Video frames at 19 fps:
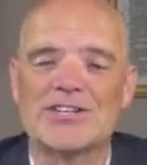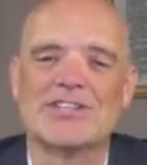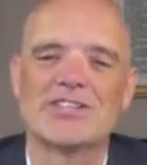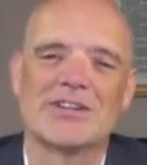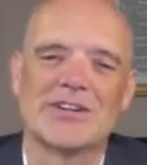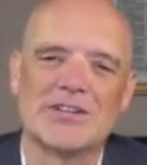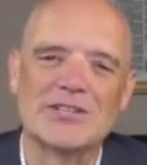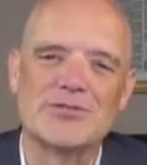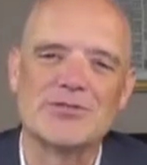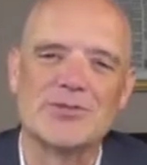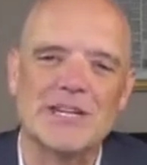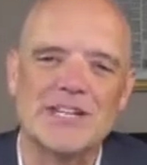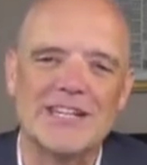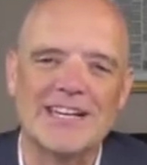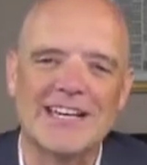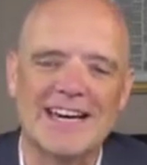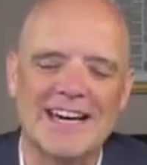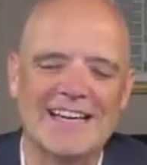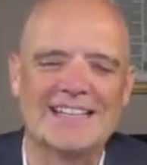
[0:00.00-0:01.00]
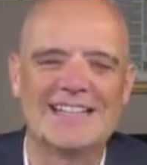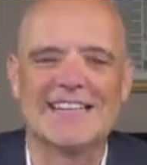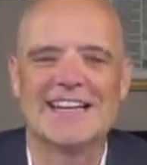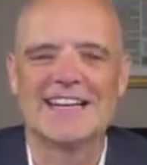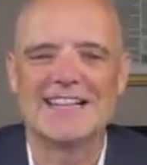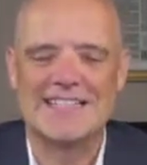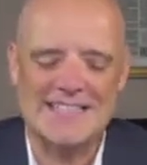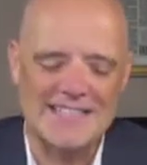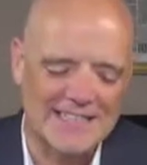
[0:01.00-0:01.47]
So let's read the
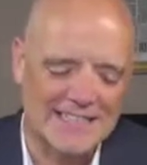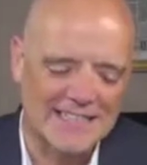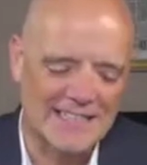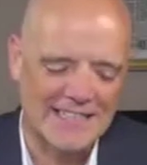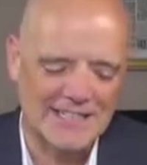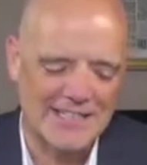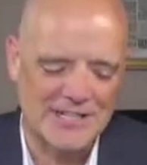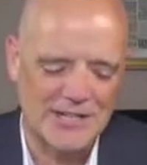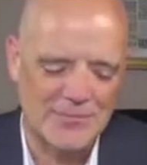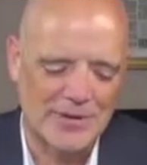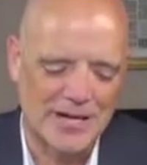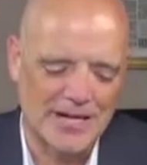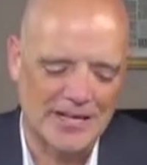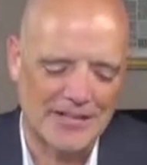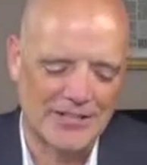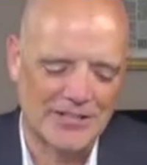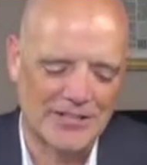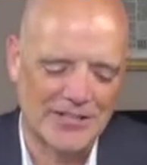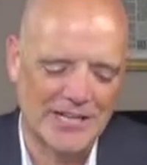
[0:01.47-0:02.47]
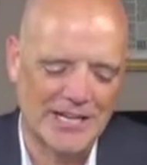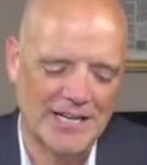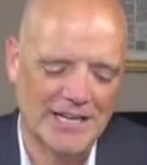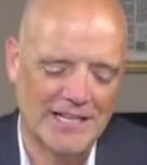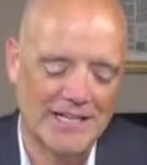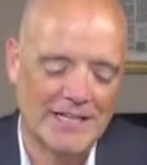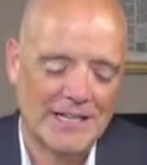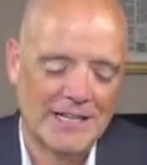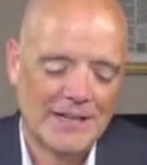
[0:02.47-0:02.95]
context, and then let's go back and look at
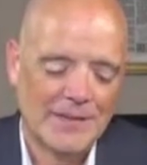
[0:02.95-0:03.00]
it.